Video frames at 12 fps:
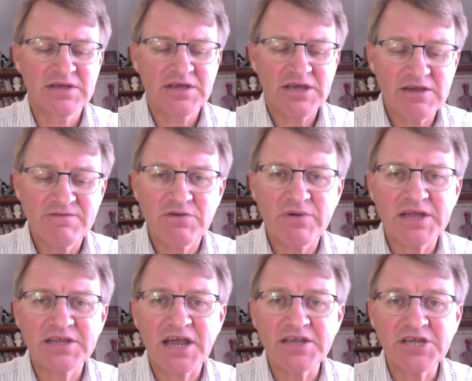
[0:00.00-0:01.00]
If you
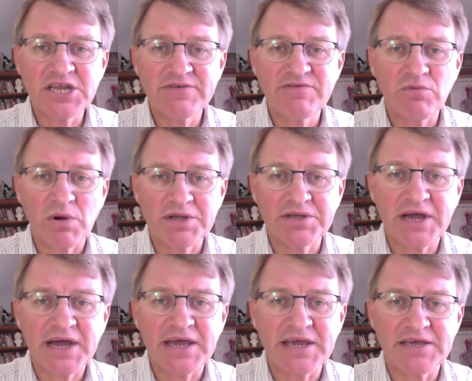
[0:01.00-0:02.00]
had Candida for 1
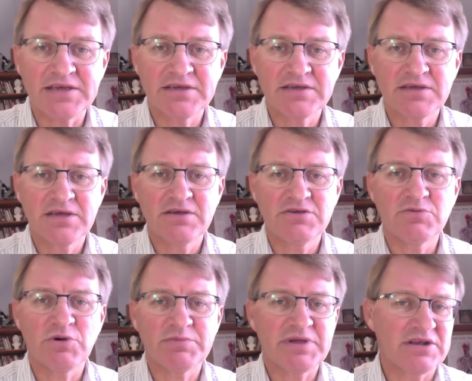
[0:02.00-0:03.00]
day, you
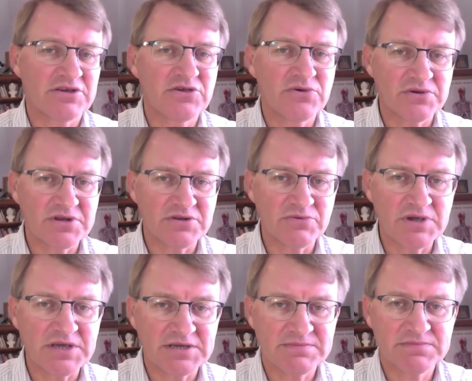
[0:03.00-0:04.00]
might be able to cure it in a
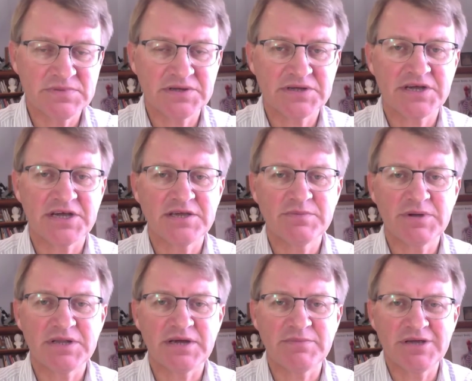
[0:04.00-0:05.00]
week. Okay,
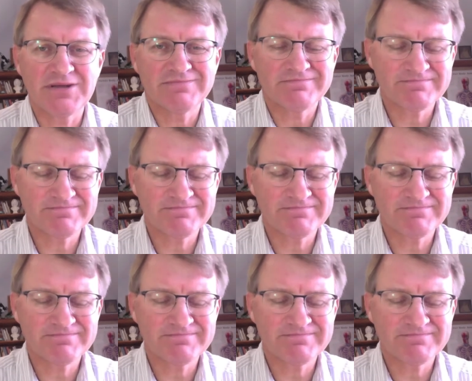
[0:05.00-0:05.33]
but I mean,